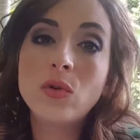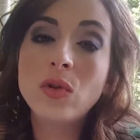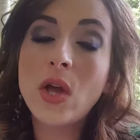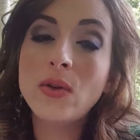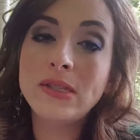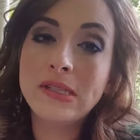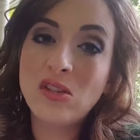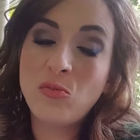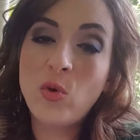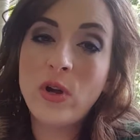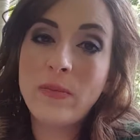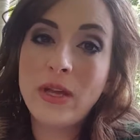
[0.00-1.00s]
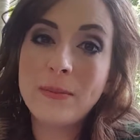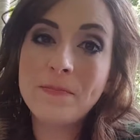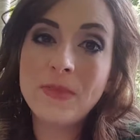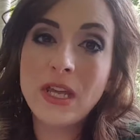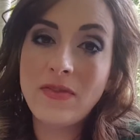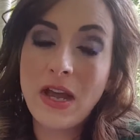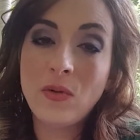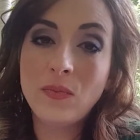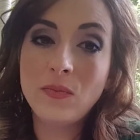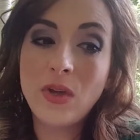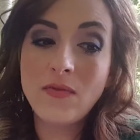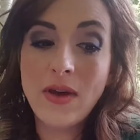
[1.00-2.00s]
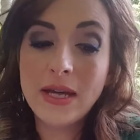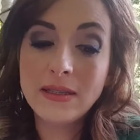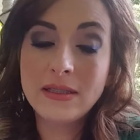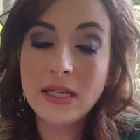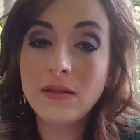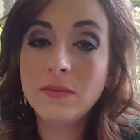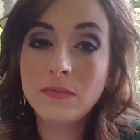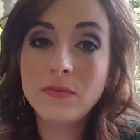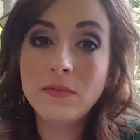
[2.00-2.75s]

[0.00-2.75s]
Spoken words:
close this appointment if I see,